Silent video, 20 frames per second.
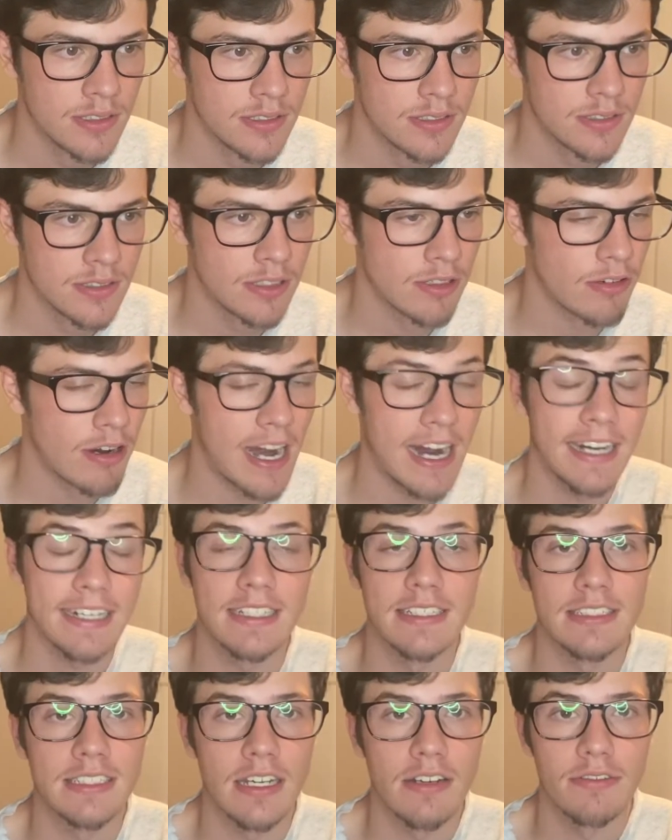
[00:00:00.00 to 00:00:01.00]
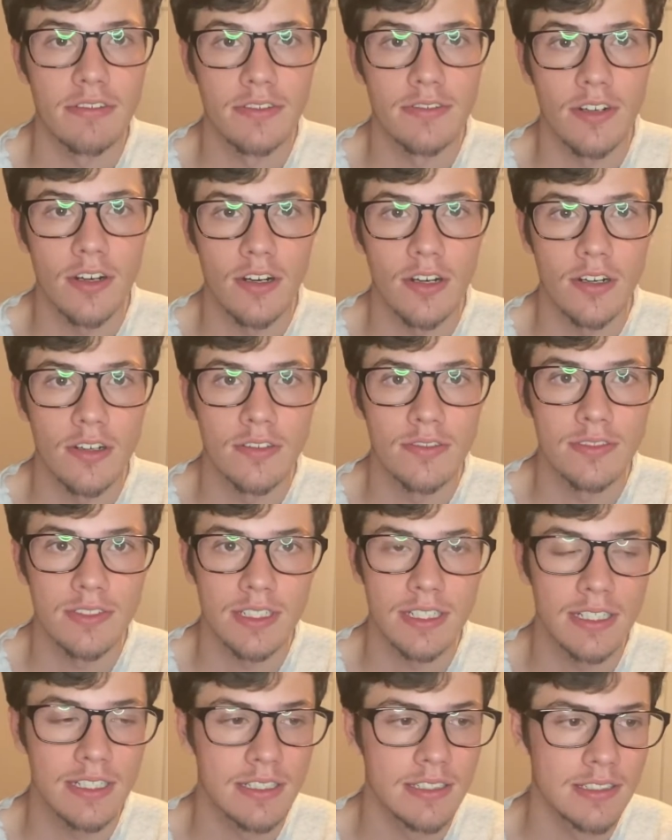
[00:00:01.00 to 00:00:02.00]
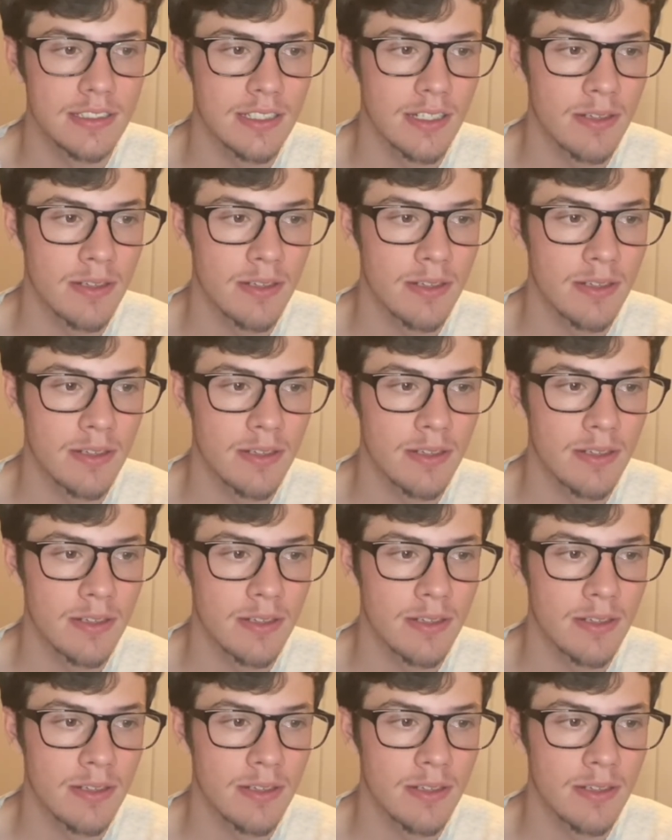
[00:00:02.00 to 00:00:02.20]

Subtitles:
the rackets have evolved into